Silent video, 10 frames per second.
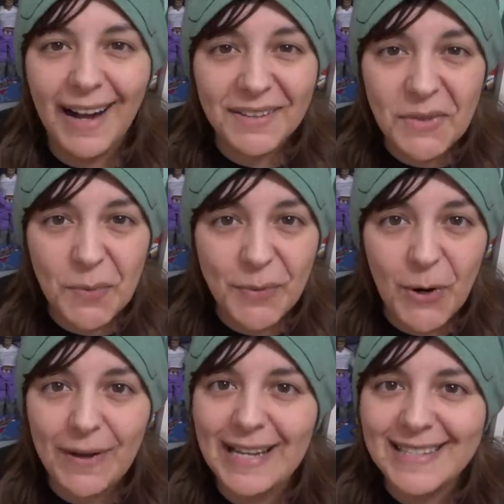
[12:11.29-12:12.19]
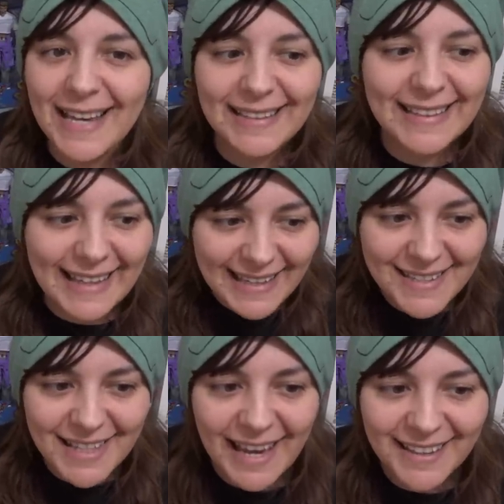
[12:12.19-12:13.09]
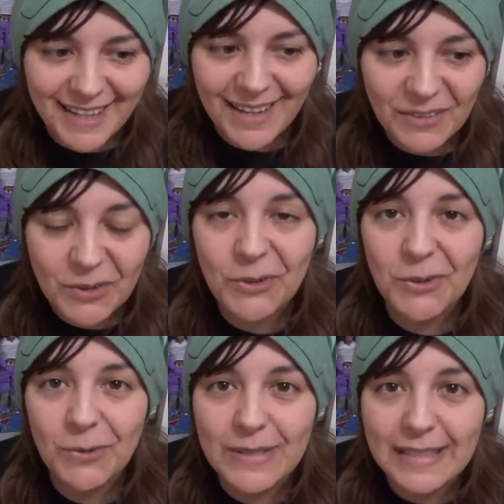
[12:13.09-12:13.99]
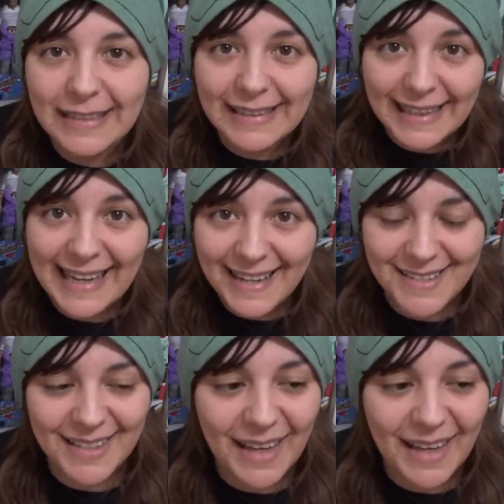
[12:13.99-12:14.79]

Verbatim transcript: Another pro is that kids get to use glaze.